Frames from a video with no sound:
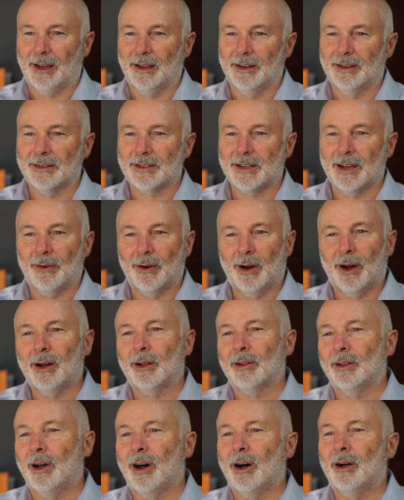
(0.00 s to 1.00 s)
and so
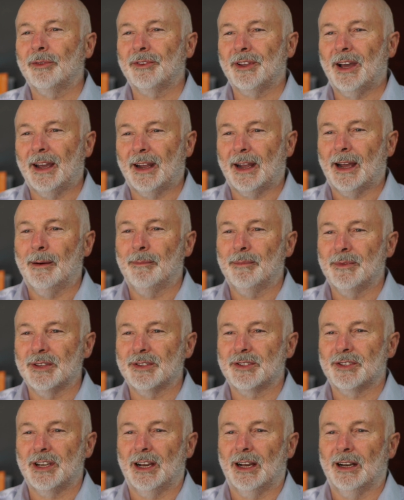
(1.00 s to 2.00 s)
I'll take up
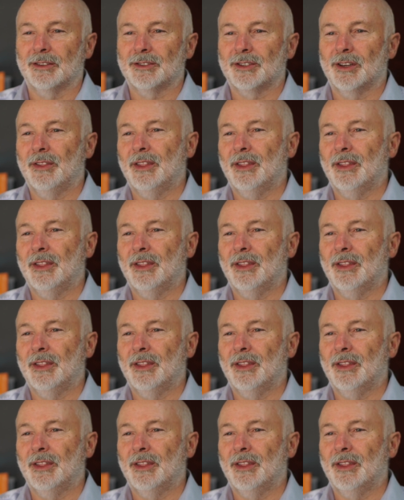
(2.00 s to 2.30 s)
this challenge.